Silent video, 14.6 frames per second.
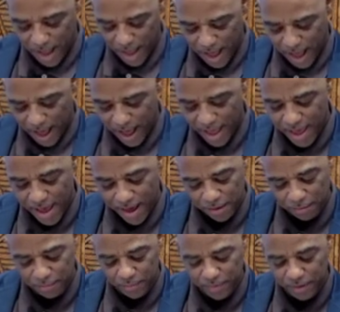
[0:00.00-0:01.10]
I
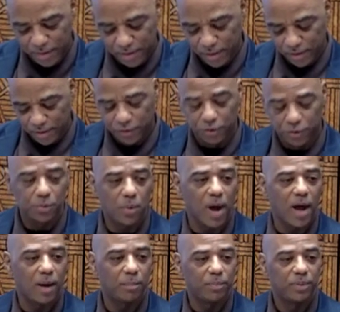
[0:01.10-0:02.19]
am
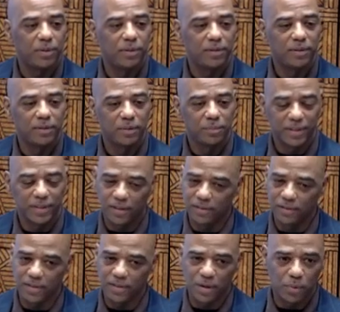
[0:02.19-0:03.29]
doo-wop because
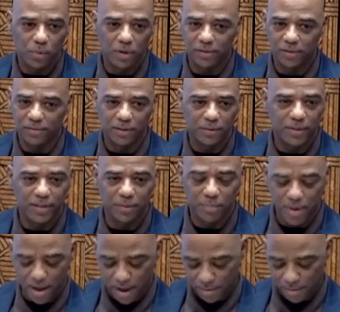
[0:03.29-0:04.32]
there was no hip hop.